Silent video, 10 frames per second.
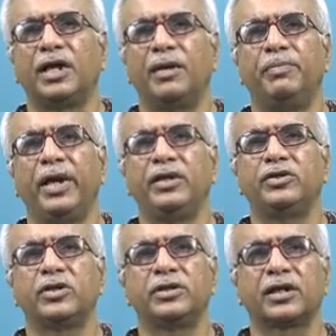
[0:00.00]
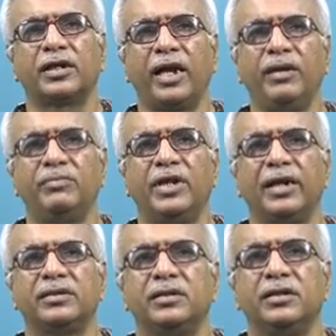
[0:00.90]
are based on the claim
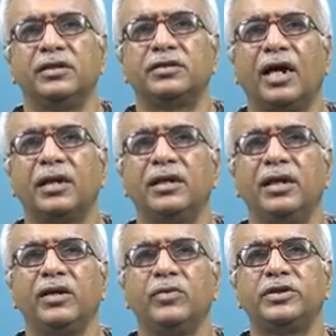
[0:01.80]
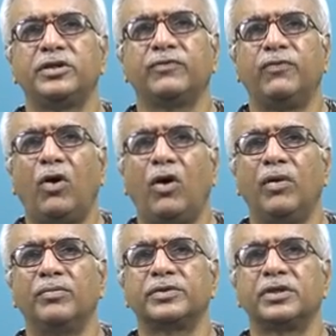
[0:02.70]
that certain linguistic
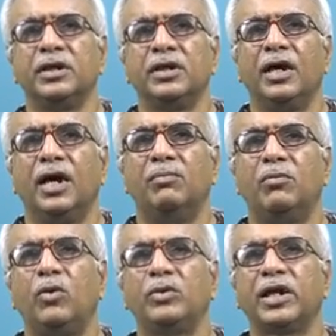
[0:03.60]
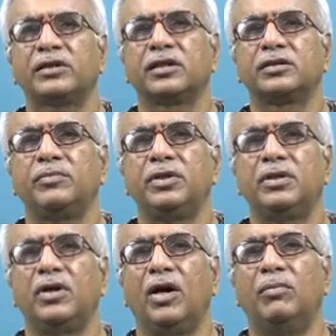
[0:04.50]
forms are more
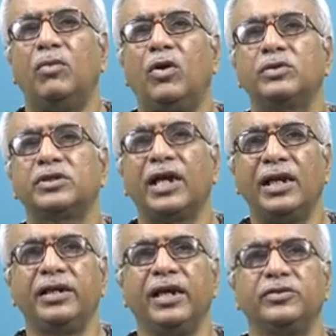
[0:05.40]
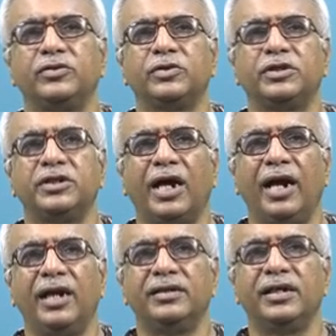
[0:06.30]
accessible or more salient to the
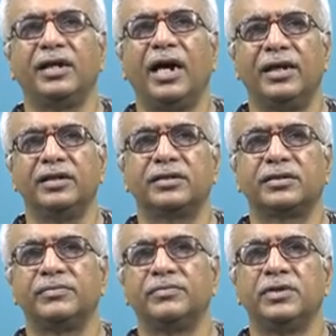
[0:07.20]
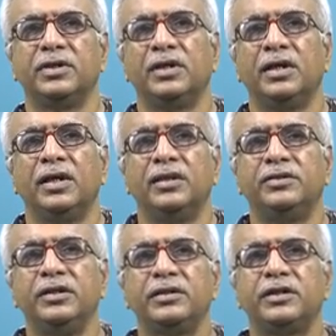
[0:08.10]
child than others.
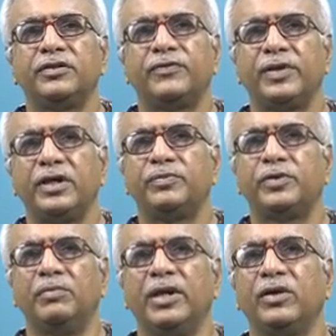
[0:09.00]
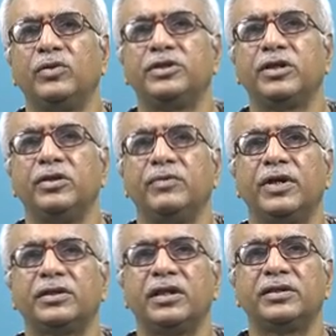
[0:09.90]
These are different from linguistic
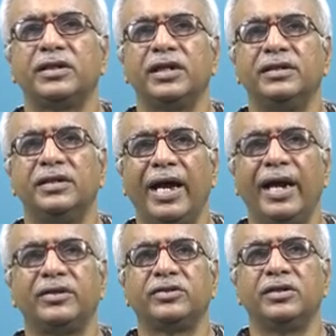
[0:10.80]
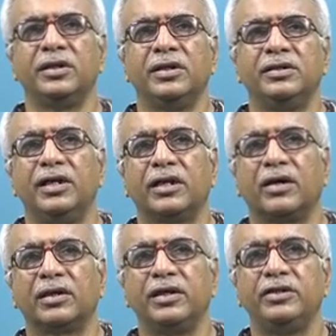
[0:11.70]
universals in that they are
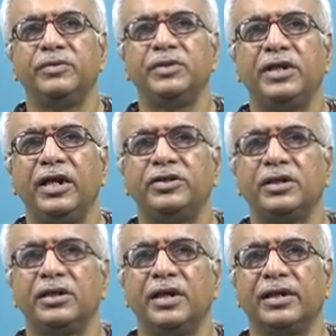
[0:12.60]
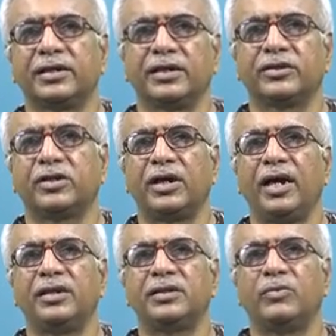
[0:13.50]
cognitive in nature and
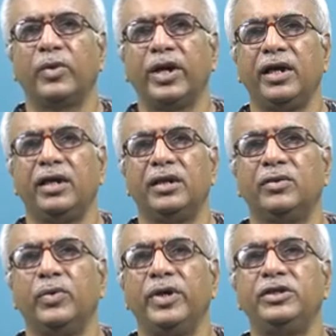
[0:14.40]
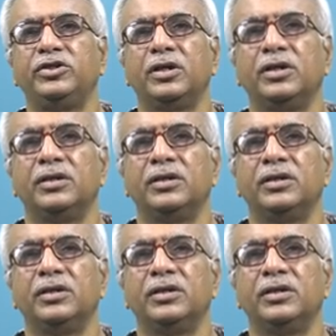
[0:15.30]
characterize the way in which